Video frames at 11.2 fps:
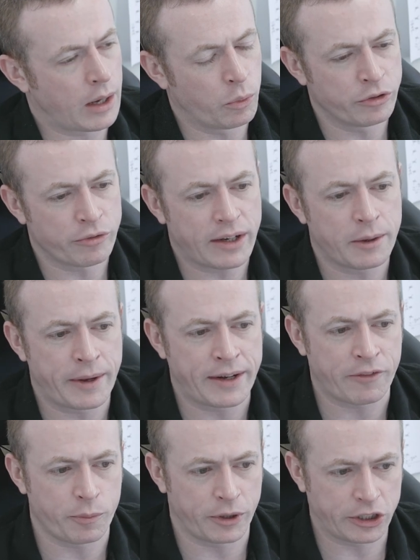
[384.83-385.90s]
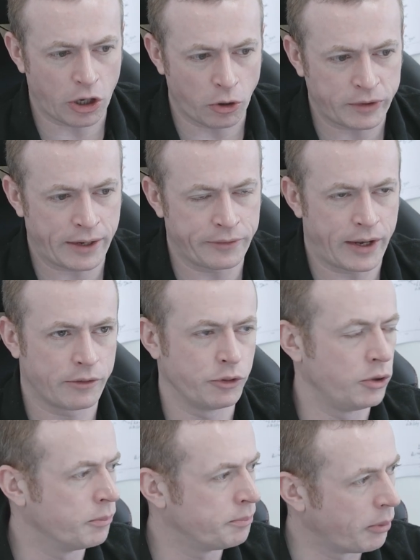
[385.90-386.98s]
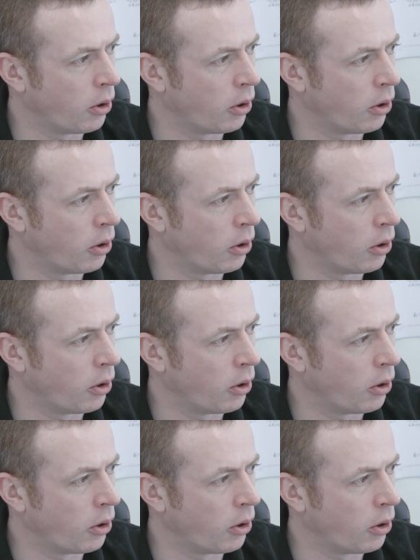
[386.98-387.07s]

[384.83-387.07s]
I wouldn't recommend everybody go down that route,